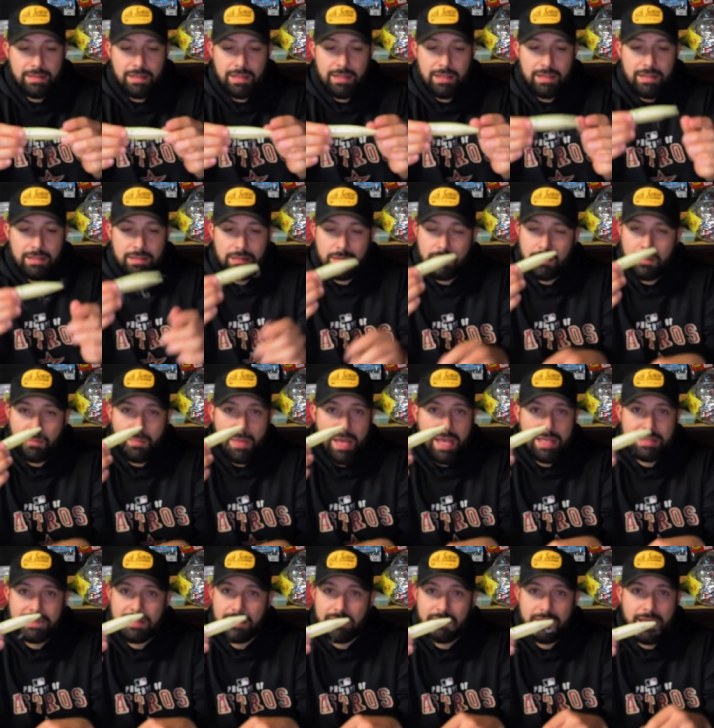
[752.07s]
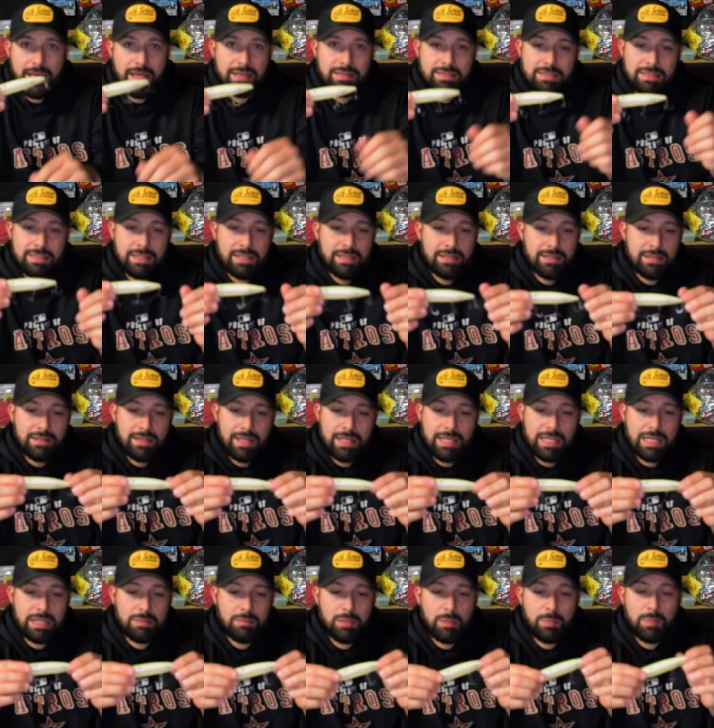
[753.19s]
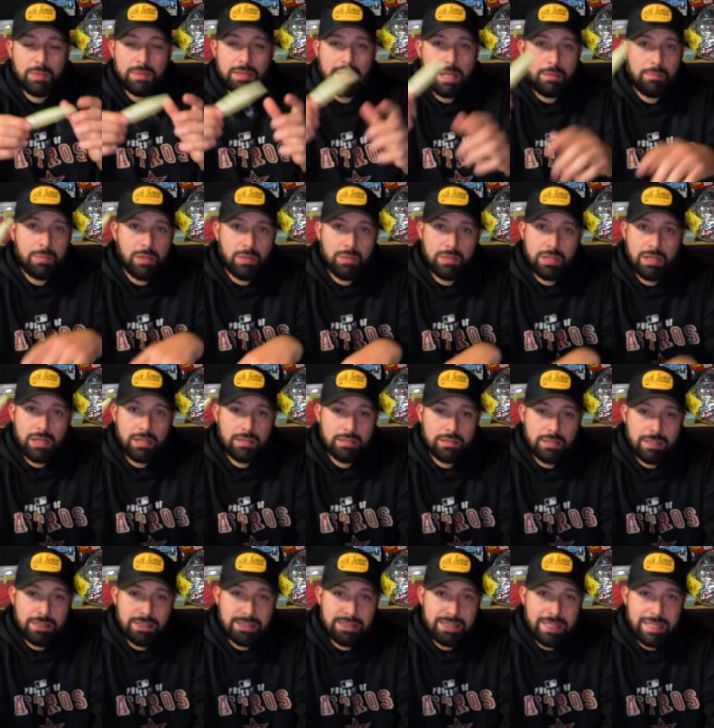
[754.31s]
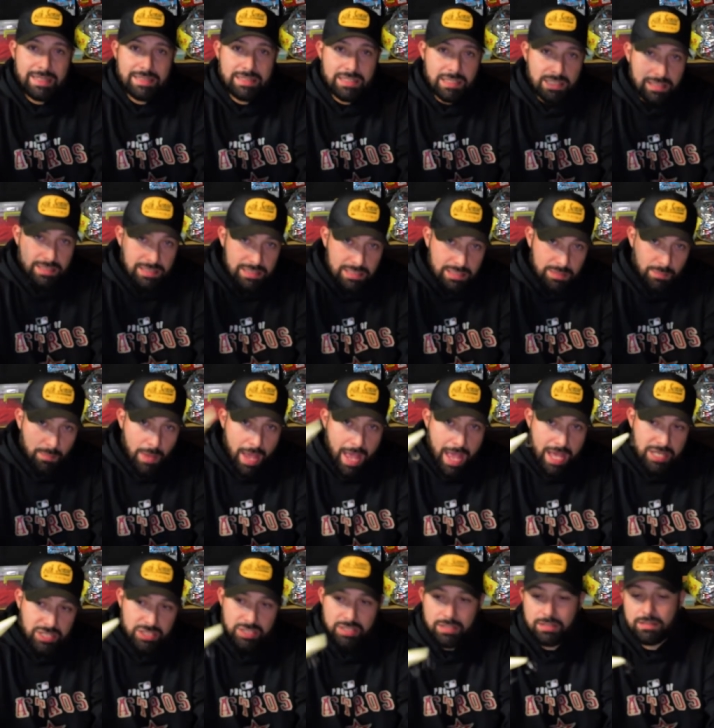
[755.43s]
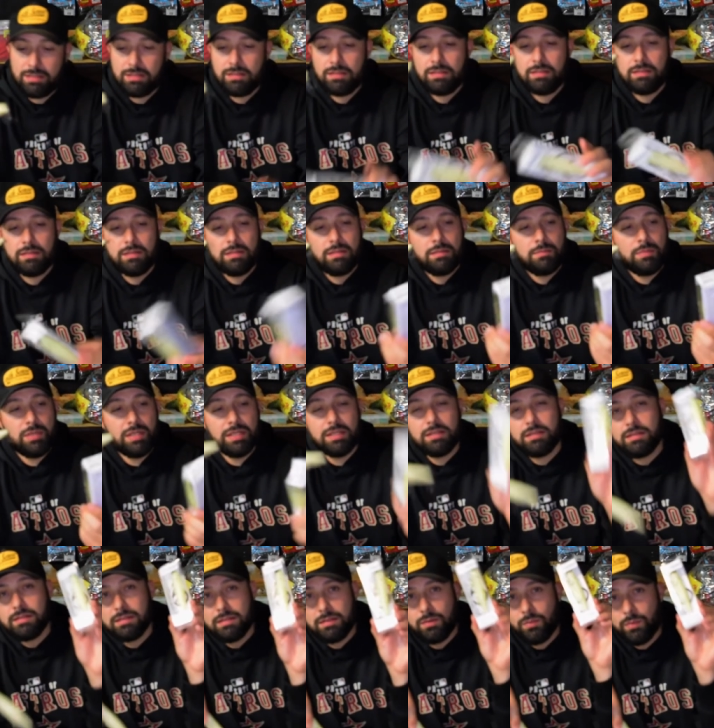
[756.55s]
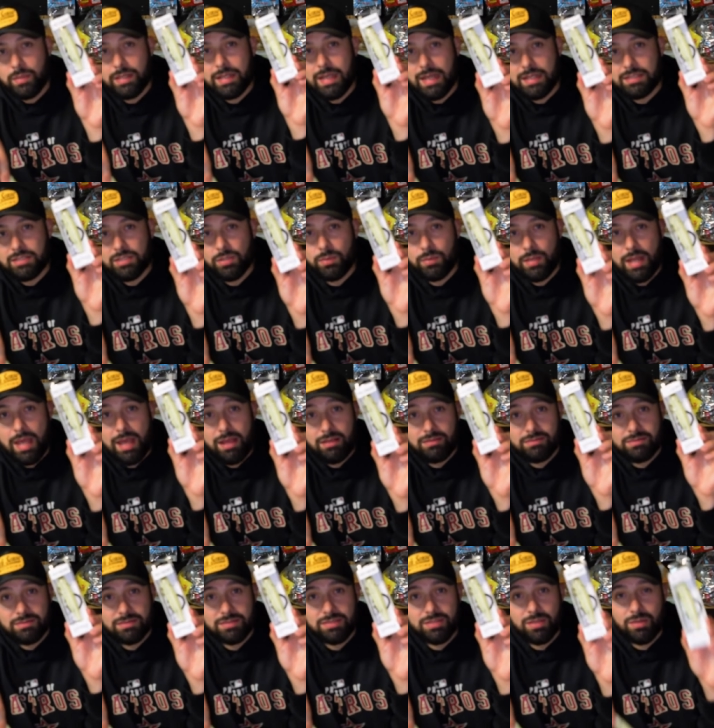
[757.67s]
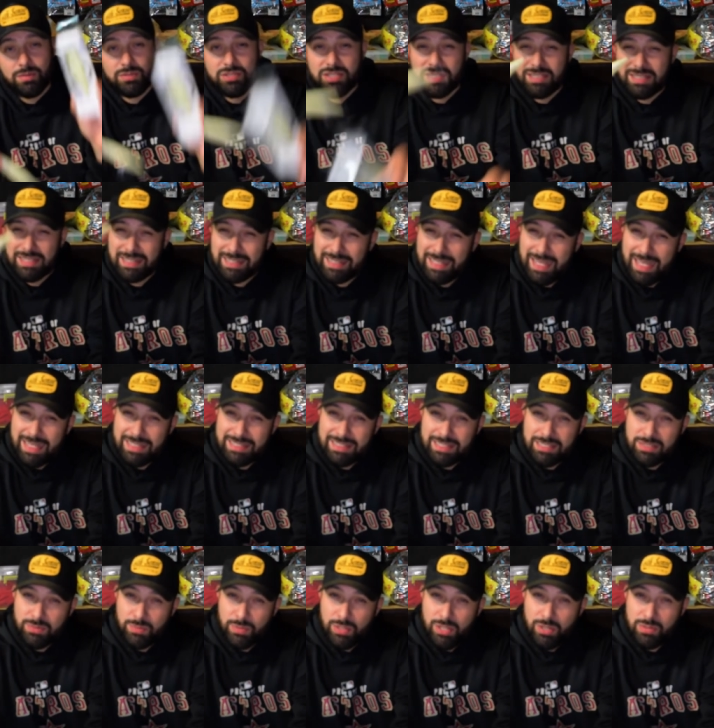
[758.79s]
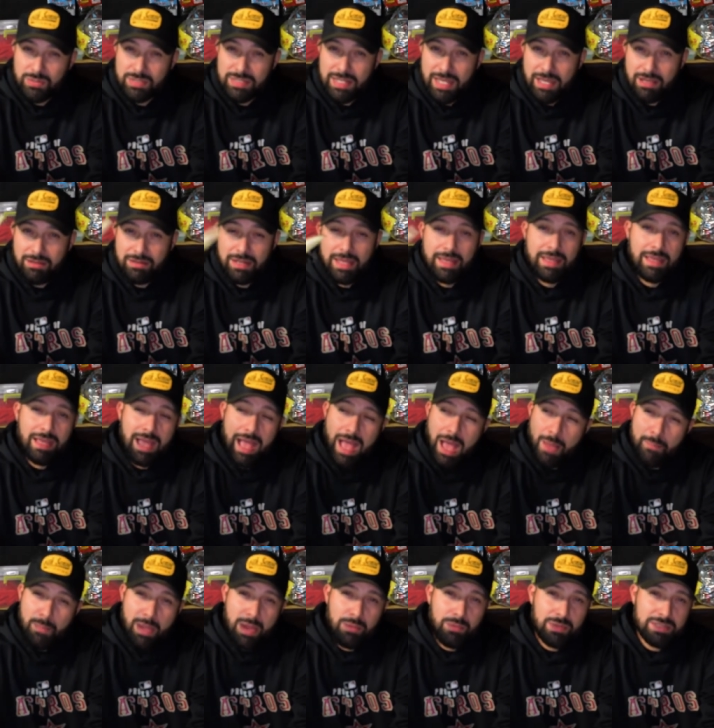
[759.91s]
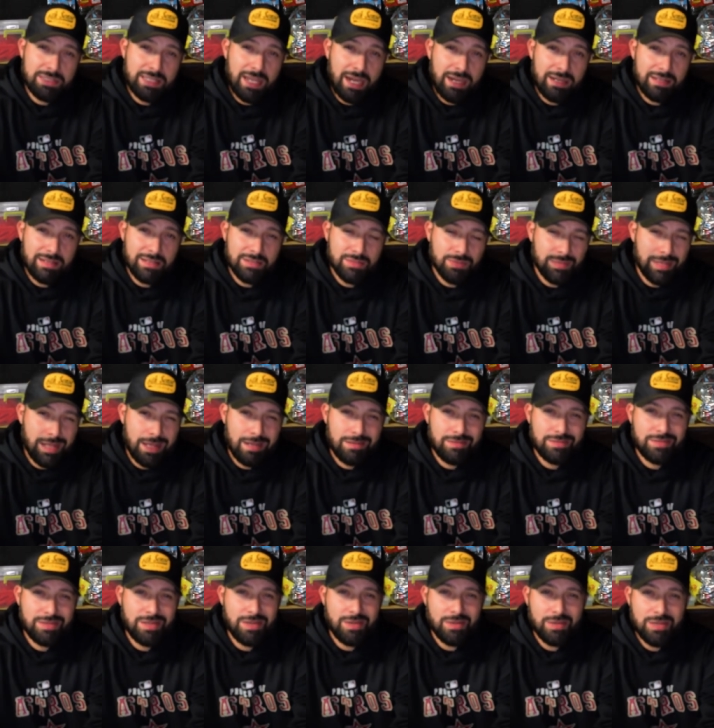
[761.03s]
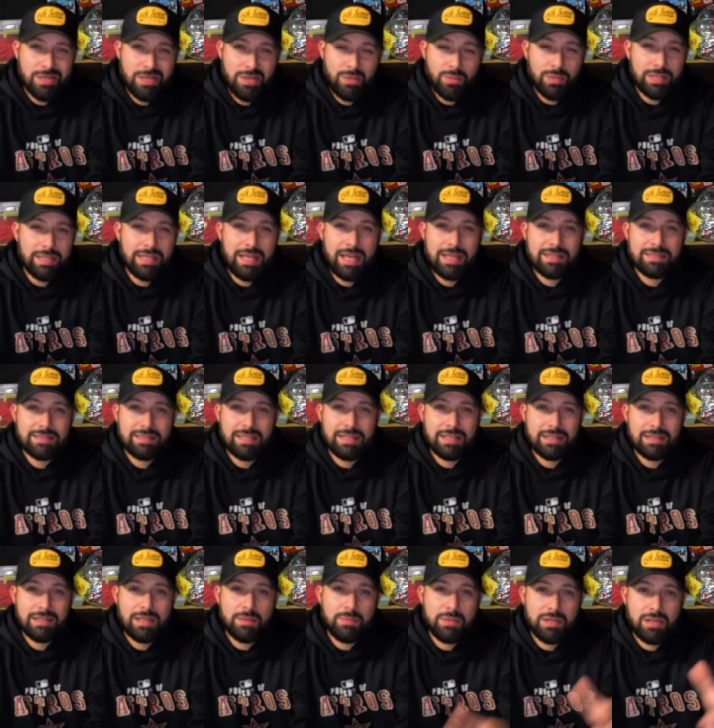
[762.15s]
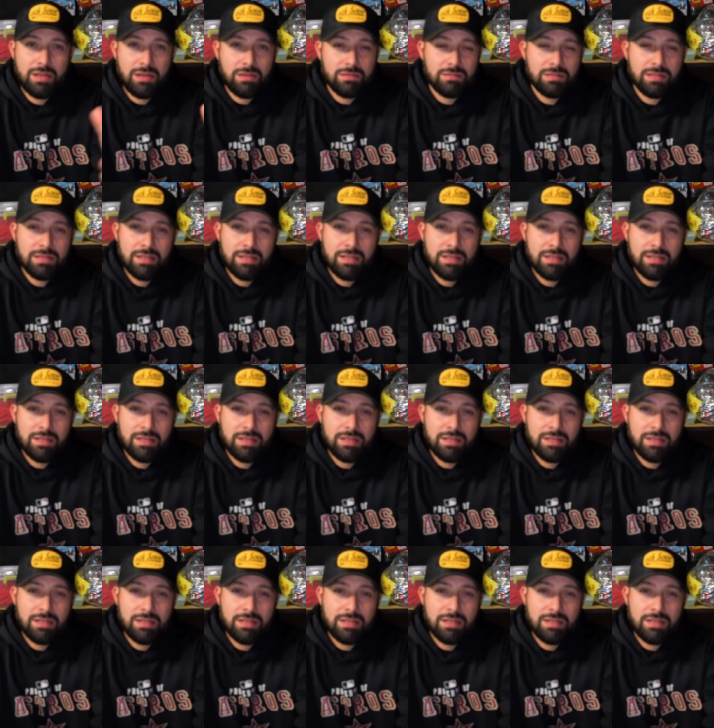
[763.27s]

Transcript: And the bass hear that and see it, and they come up on that bone color, and they just smash it. But we got two now. So just in case this one goes down, I might retire this one. I don't know. What do you guys think? Let me know.